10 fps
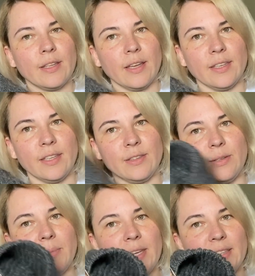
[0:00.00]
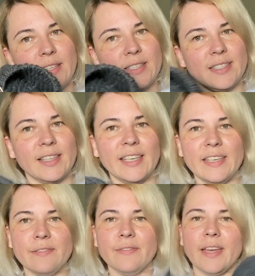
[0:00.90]
I need to make this
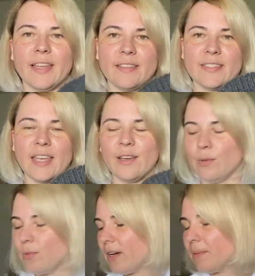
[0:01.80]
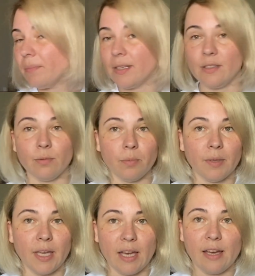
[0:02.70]
sleeve and second one, but it will
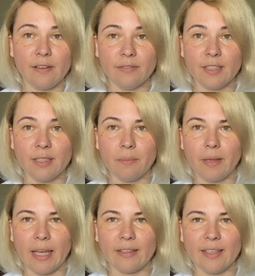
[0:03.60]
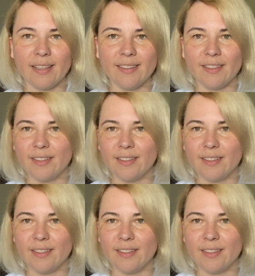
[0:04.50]
be after the blanket,